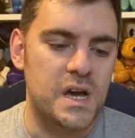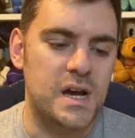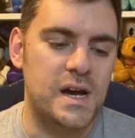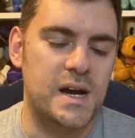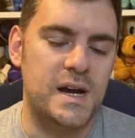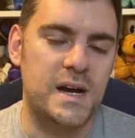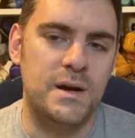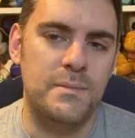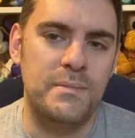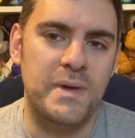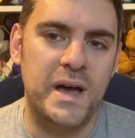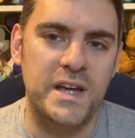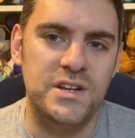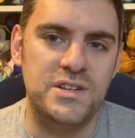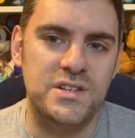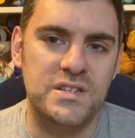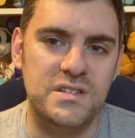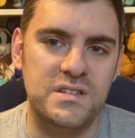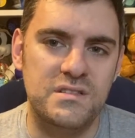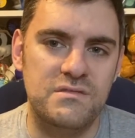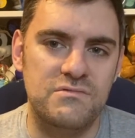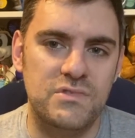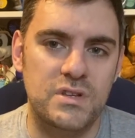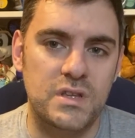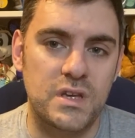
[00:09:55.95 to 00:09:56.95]
Um, I just
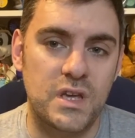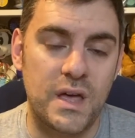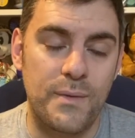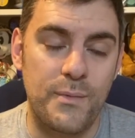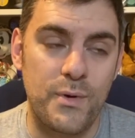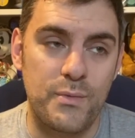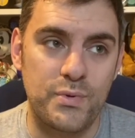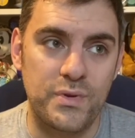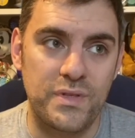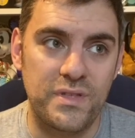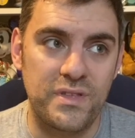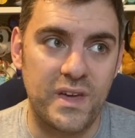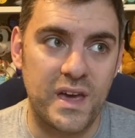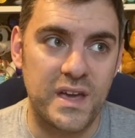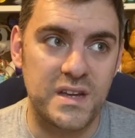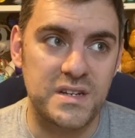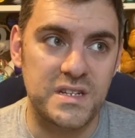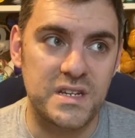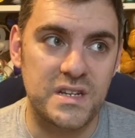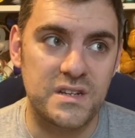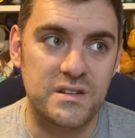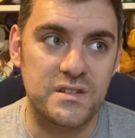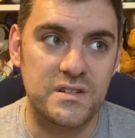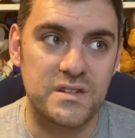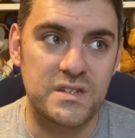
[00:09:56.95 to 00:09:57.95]
didn't really come up with the
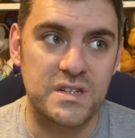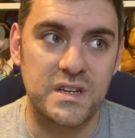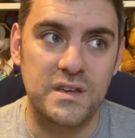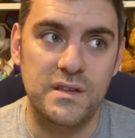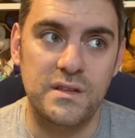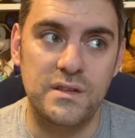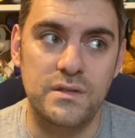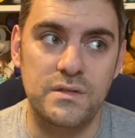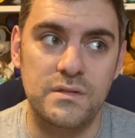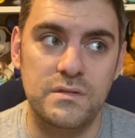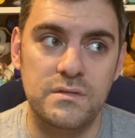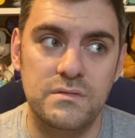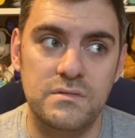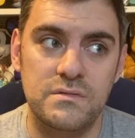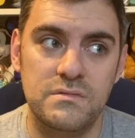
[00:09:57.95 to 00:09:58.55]
idea until